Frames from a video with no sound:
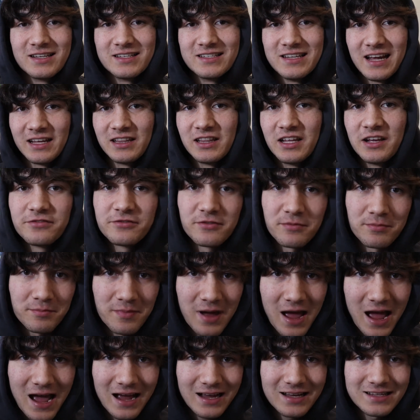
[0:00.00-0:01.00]
deadlift
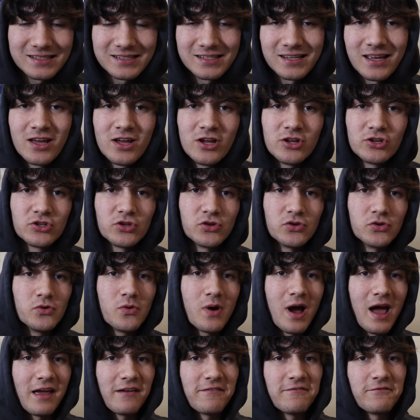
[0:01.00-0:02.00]
max
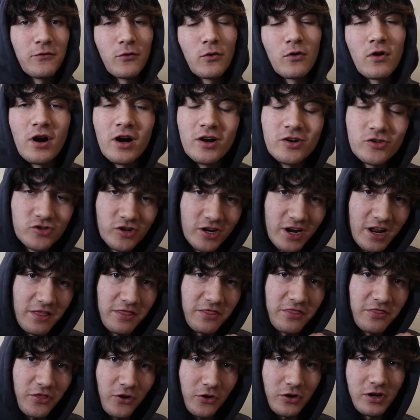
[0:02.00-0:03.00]
to a four
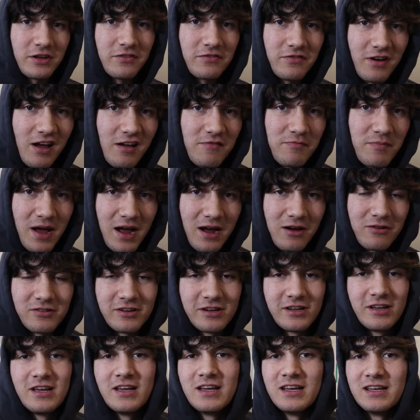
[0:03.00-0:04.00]
hundred thirty-five
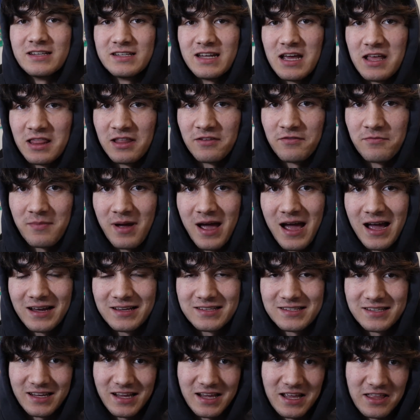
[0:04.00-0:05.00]
pound deadlift
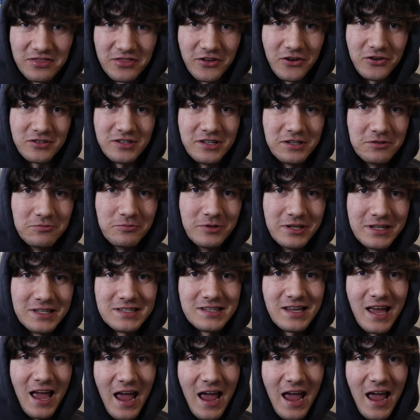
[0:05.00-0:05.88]
max in thirteen weeks,